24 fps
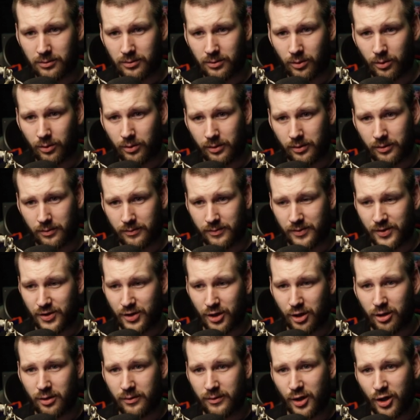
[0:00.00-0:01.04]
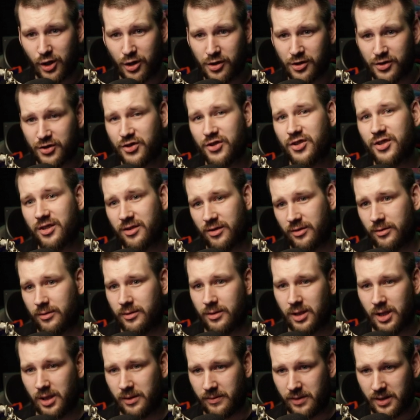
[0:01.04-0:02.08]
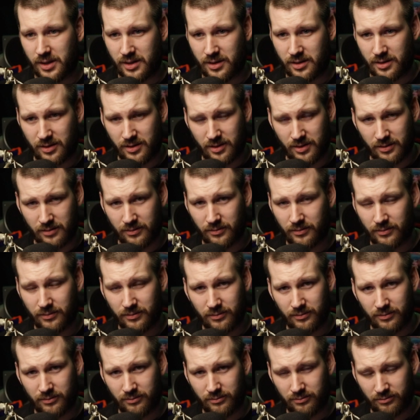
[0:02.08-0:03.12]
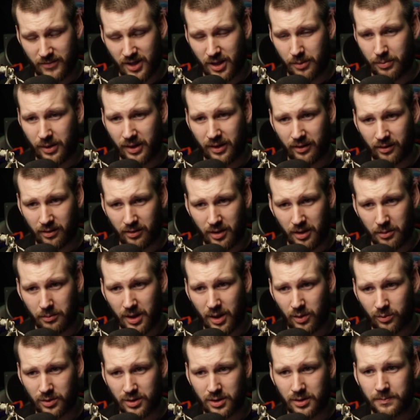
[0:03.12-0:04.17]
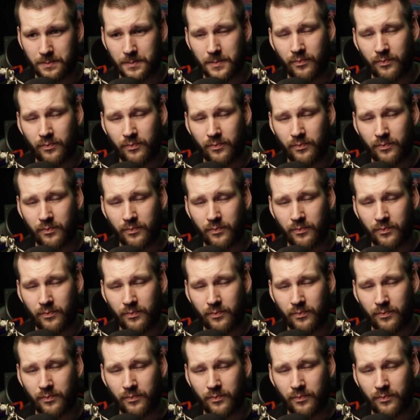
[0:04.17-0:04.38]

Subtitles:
or servers, if it's depending on the amount,